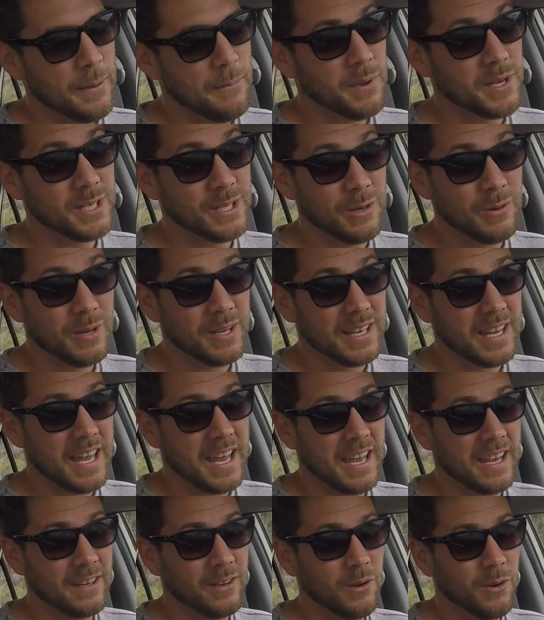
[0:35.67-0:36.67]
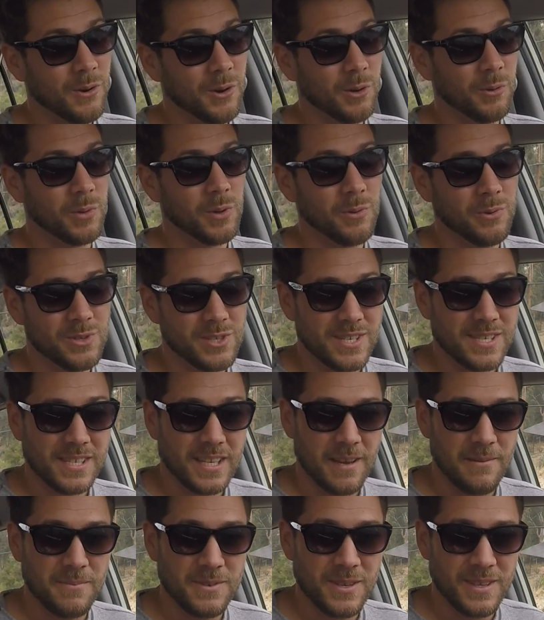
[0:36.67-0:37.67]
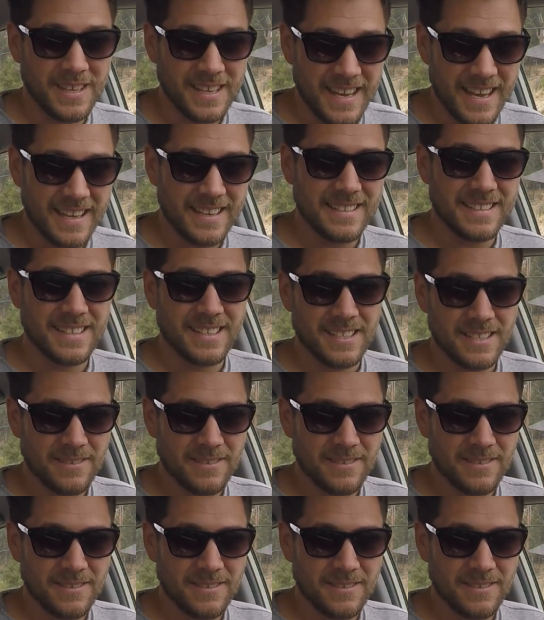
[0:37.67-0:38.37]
but do it again, or we will just skip to the end.